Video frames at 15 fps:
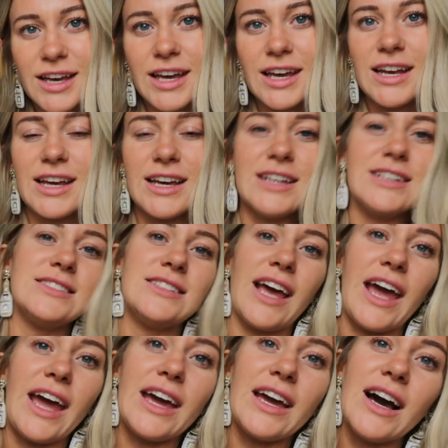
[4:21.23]
It is
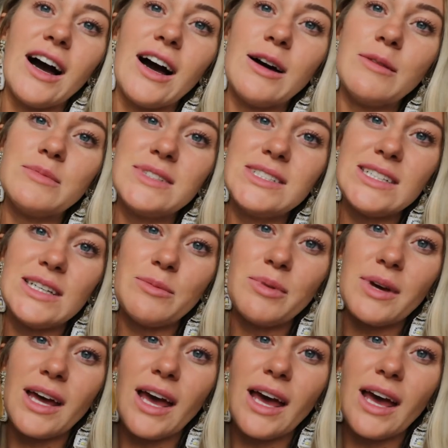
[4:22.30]
a um, Deep